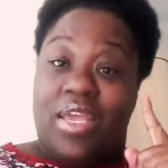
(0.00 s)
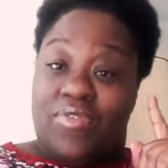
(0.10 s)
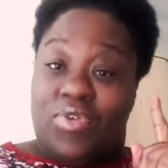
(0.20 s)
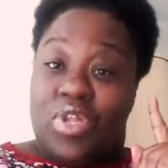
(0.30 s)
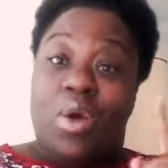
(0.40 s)
if
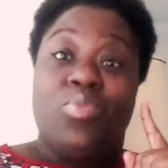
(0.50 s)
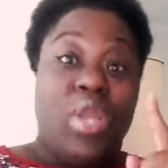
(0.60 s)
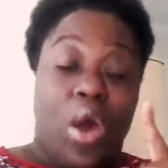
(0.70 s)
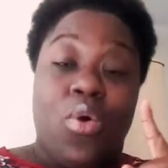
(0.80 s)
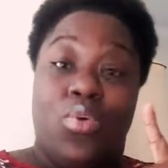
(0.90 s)
you don't
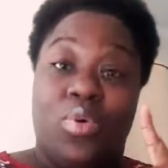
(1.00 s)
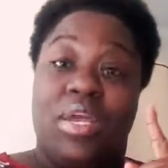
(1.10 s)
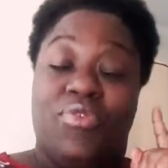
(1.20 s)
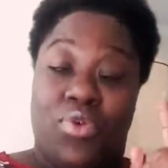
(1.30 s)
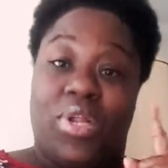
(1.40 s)
know,
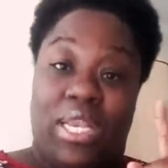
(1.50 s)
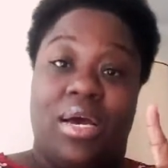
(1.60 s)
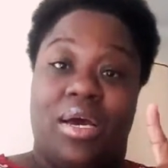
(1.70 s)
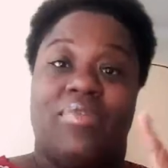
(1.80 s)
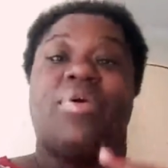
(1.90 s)
if you're in
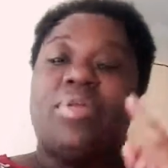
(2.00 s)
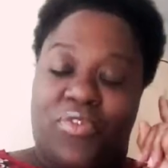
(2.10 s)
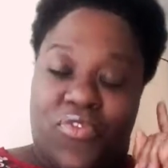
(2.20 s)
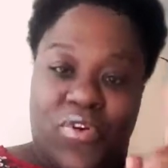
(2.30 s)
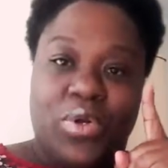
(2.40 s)
love, the
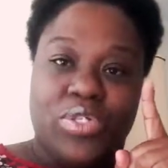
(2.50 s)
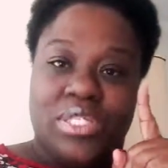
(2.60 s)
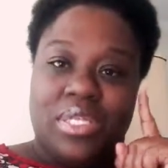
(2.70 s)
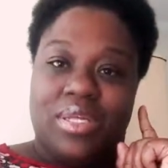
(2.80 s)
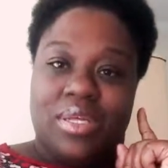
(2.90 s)
first